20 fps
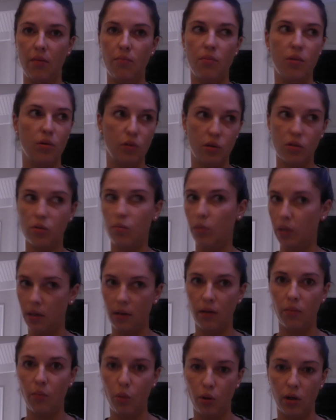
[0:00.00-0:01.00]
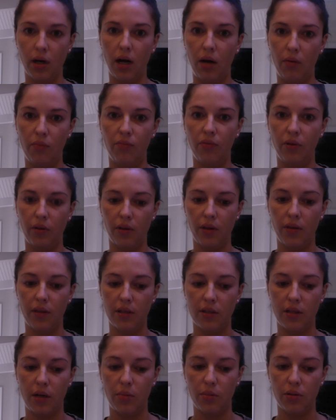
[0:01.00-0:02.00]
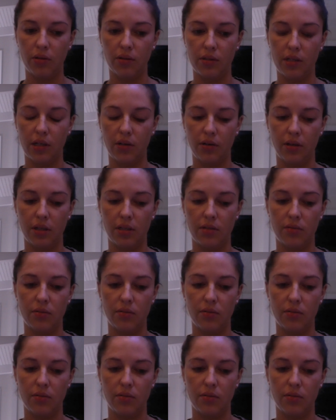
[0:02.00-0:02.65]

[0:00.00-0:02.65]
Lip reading: Those were more helpful than the topical steroids.